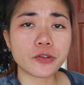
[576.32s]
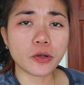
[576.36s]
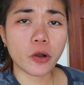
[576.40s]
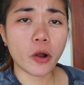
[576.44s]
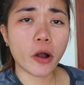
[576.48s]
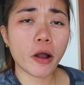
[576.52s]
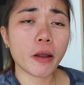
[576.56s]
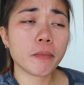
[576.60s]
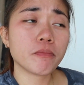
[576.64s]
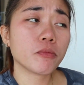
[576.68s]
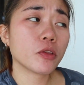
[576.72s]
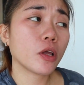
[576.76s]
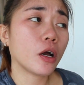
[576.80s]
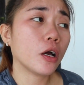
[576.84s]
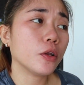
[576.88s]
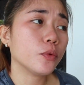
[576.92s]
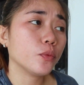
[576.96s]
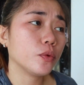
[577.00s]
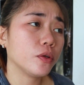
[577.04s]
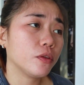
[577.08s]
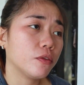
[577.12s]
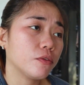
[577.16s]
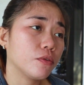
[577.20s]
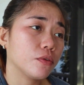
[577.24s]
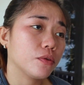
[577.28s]
So I'm done
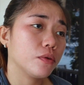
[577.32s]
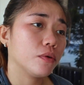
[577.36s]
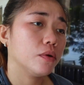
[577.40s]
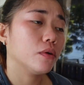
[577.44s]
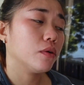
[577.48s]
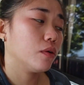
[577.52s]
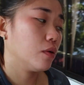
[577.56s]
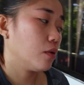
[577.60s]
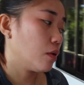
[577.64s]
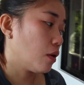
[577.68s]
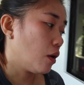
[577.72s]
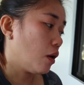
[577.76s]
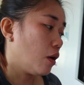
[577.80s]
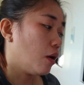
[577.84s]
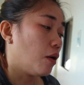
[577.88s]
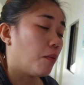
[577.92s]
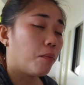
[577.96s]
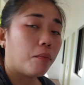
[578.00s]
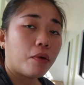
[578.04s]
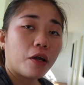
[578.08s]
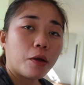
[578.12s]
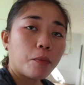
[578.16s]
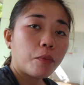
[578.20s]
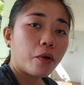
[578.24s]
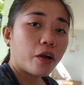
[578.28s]
with
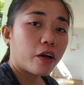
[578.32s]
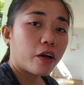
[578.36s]
my